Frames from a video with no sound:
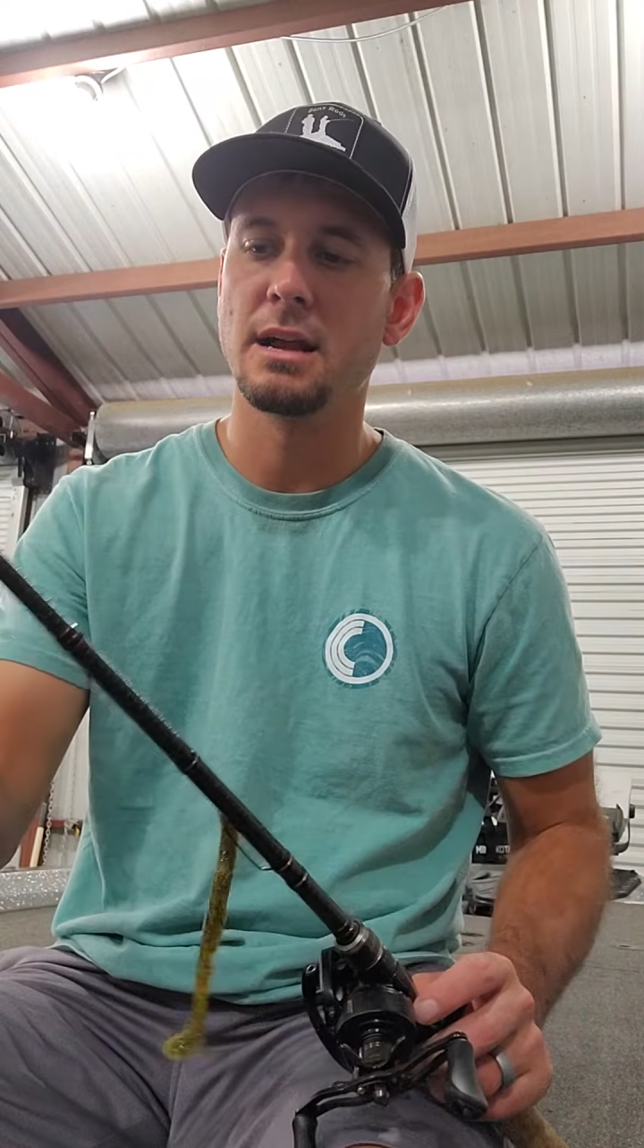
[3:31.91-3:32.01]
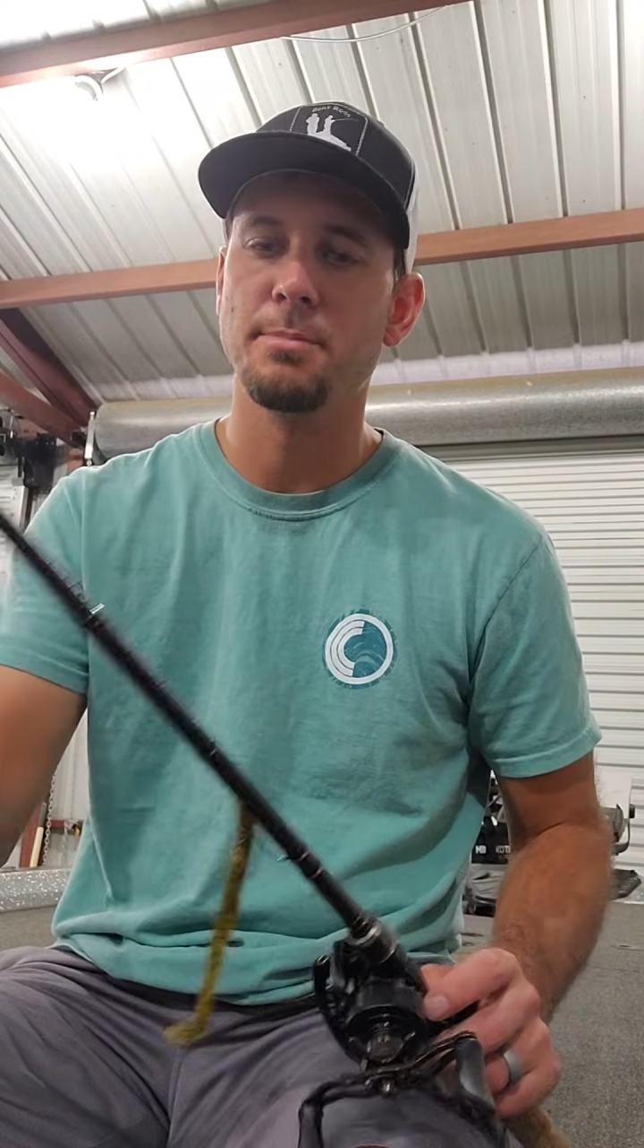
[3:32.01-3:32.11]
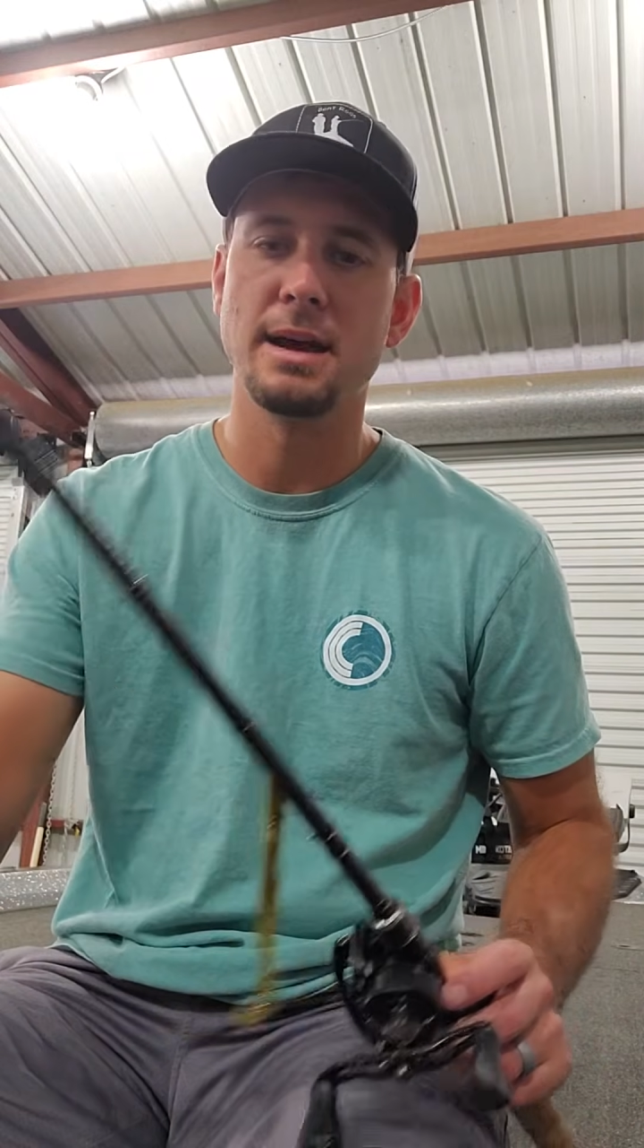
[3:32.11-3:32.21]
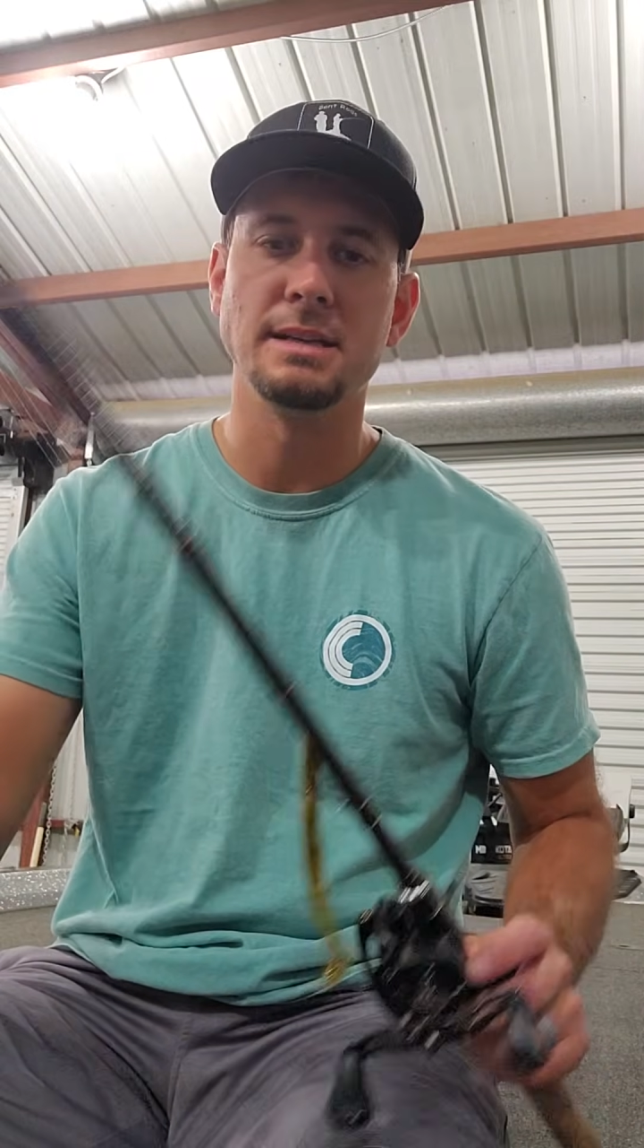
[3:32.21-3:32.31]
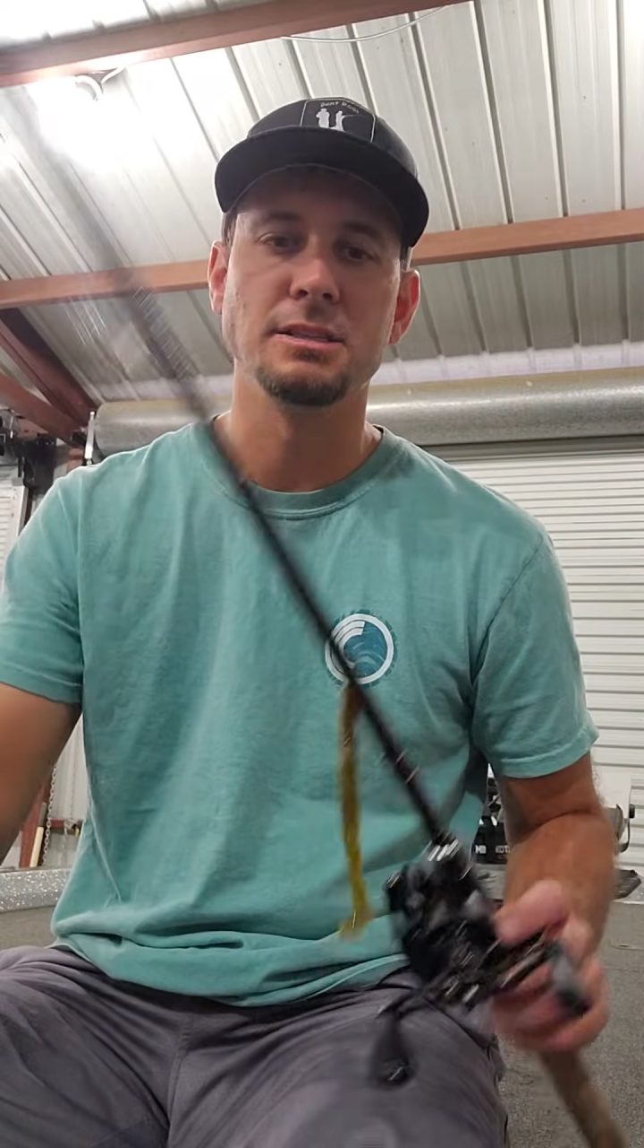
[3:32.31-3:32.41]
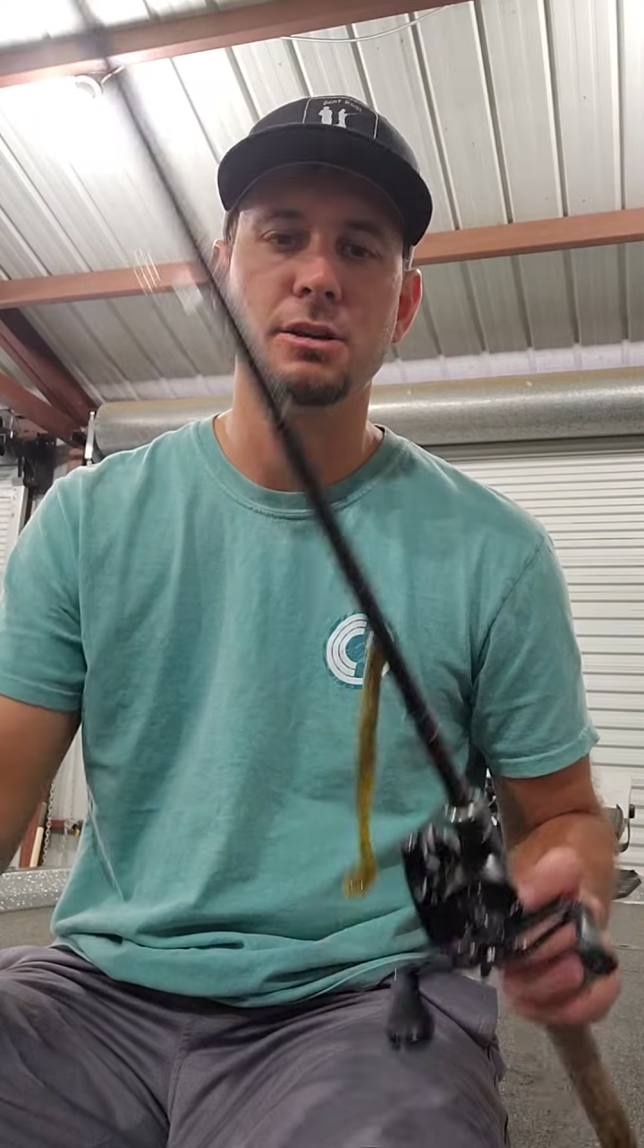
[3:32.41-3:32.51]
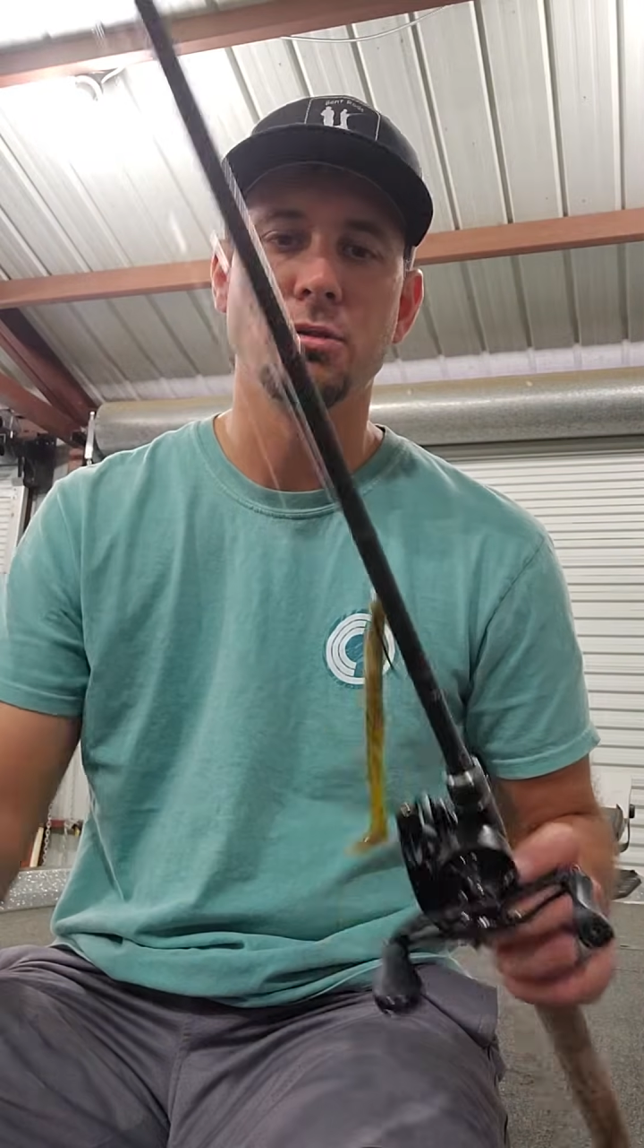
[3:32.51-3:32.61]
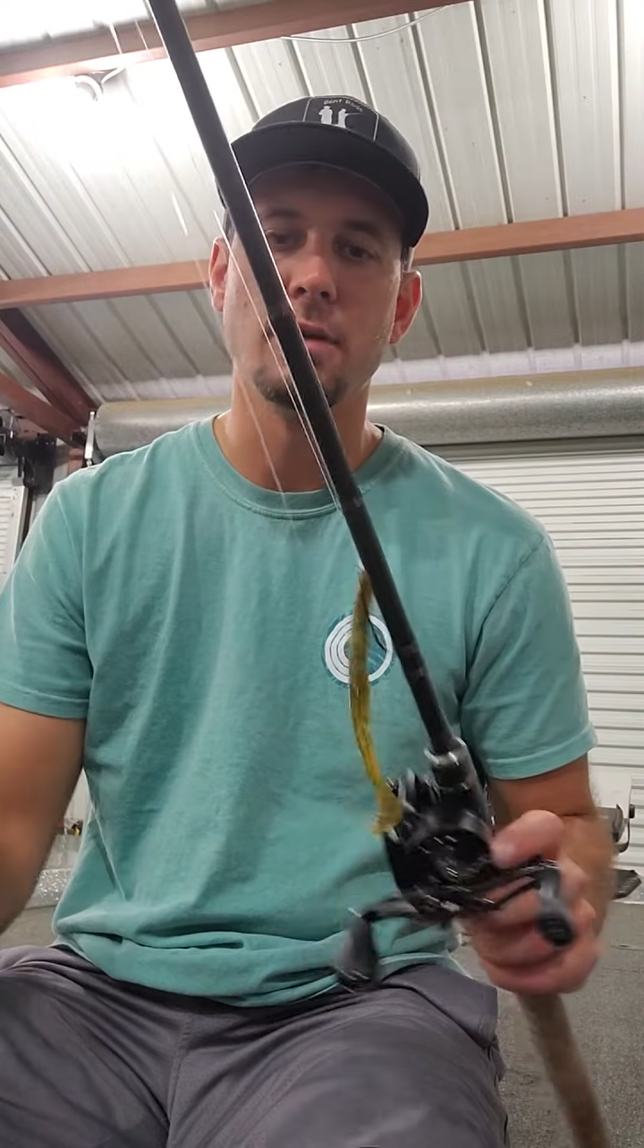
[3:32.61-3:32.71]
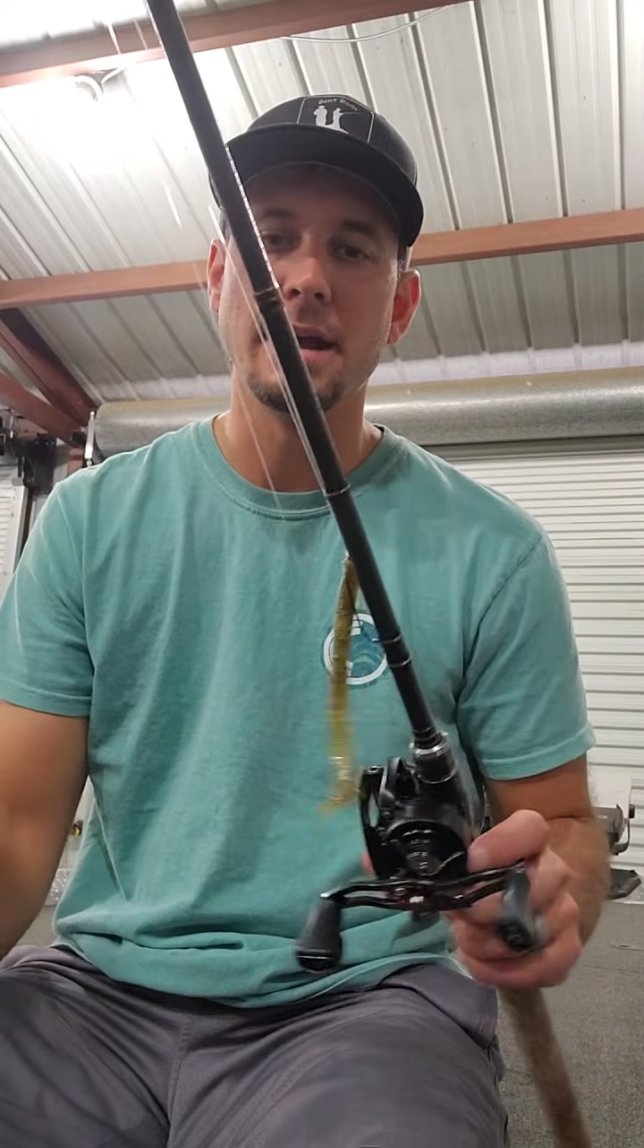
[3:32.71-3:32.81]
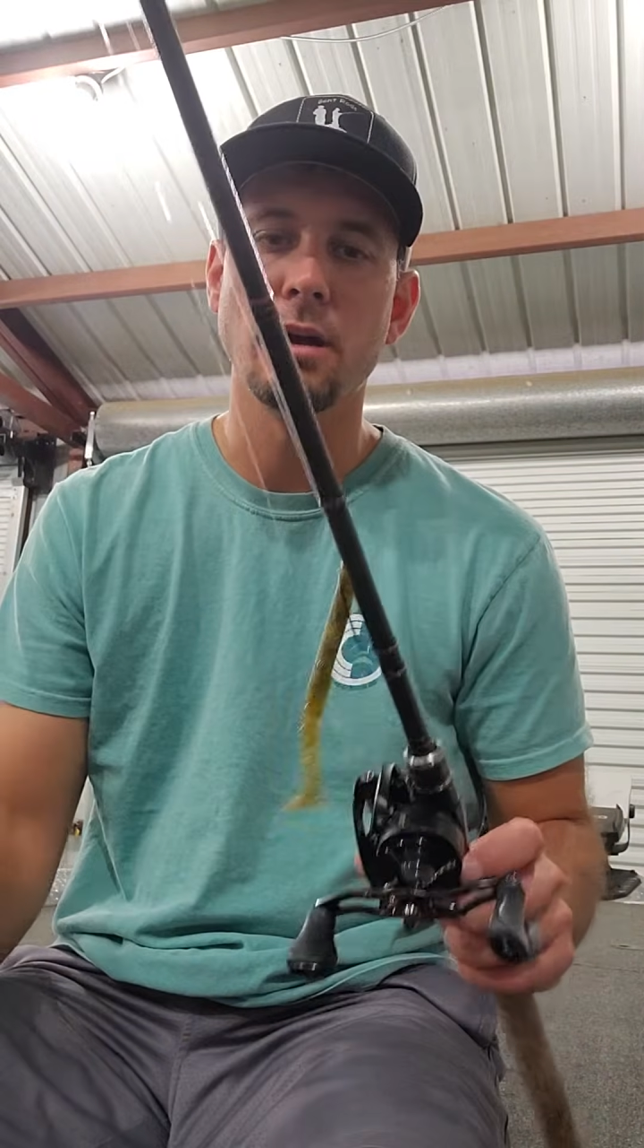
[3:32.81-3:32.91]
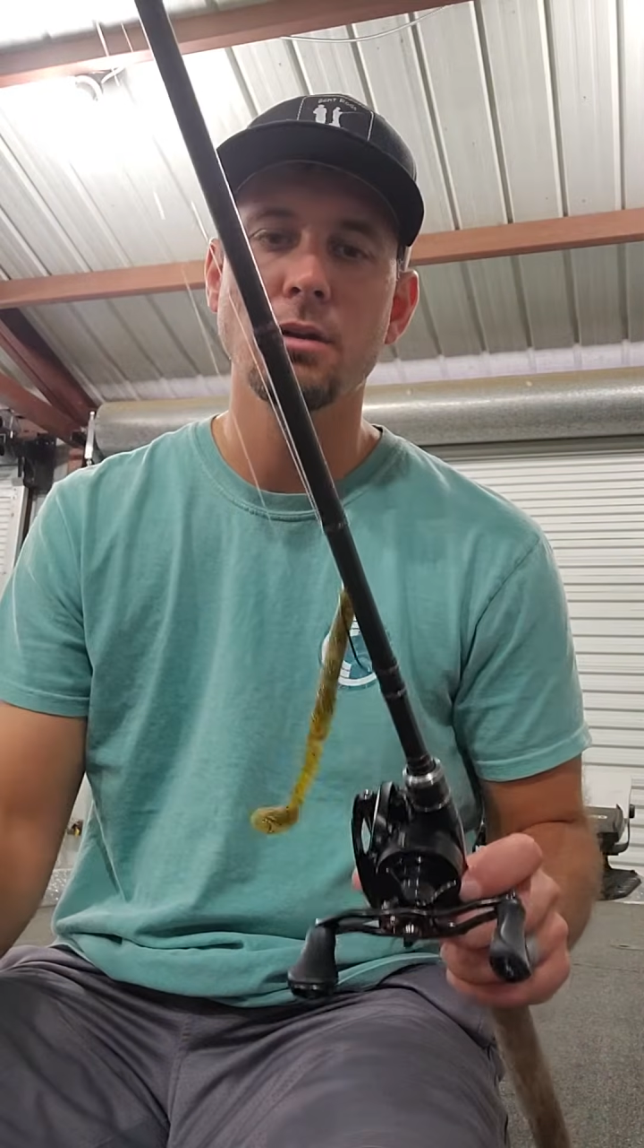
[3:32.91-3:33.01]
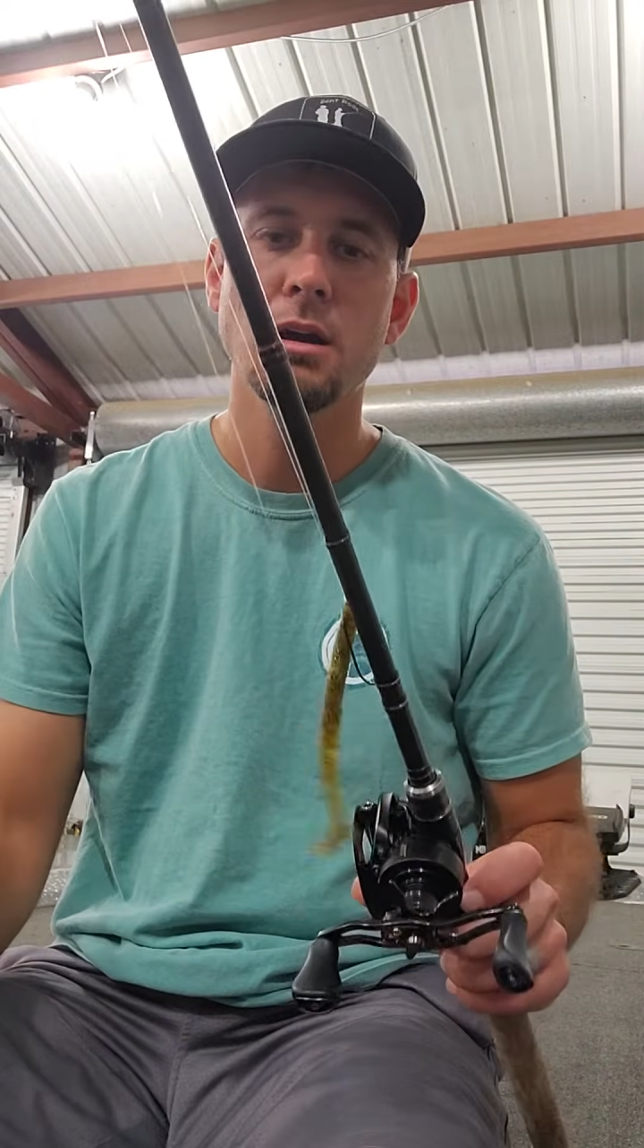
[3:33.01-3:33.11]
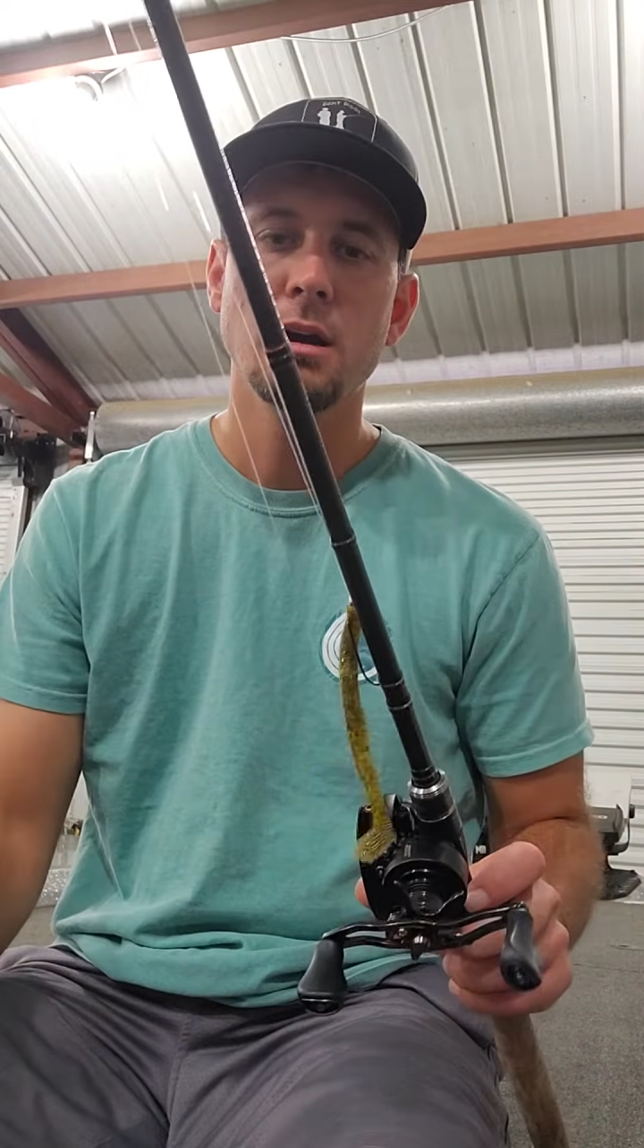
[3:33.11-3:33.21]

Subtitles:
of bites year round.